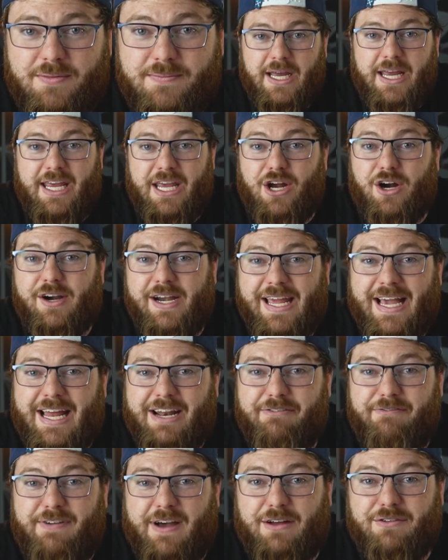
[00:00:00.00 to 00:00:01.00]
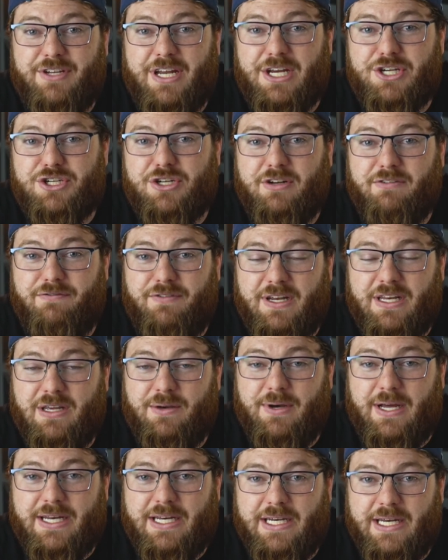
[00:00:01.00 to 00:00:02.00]
He already had a foundation of video
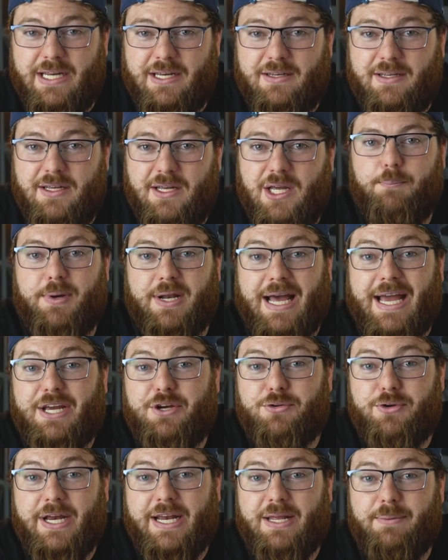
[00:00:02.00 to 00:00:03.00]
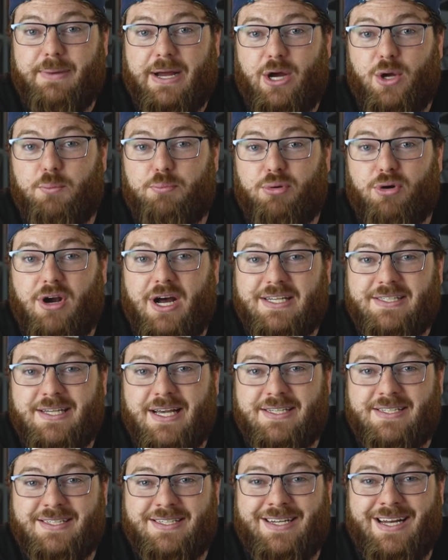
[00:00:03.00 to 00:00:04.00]
editing, but I created my own
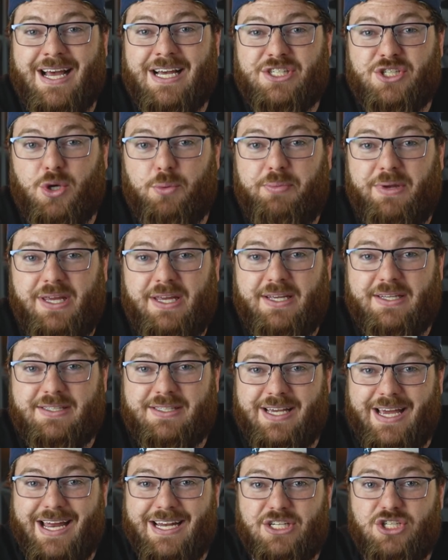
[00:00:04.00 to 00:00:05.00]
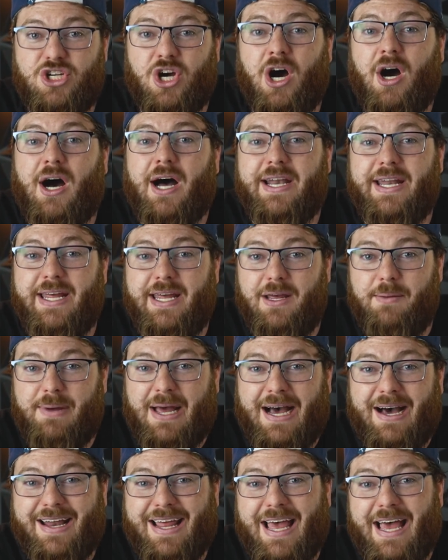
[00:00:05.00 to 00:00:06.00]
processes and SOPs and taught him
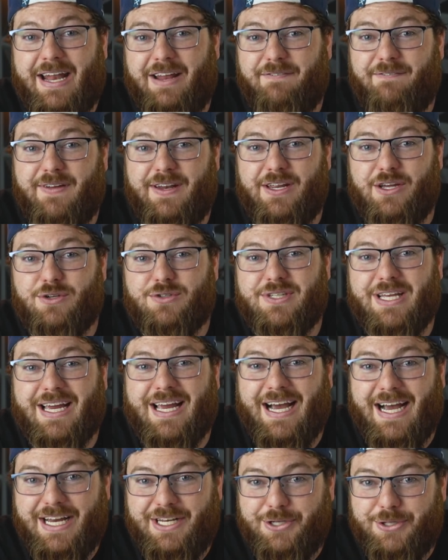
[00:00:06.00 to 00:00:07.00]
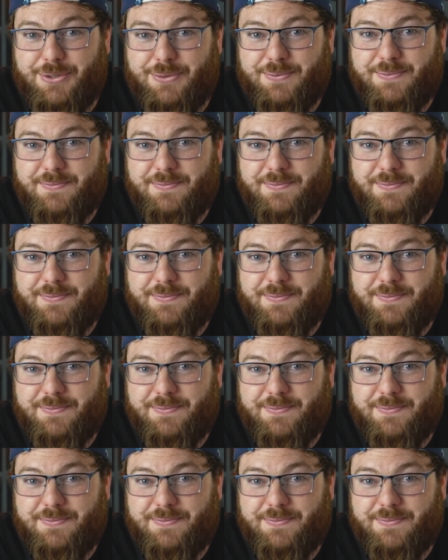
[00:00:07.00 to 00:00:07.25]
how to edit videos like I do.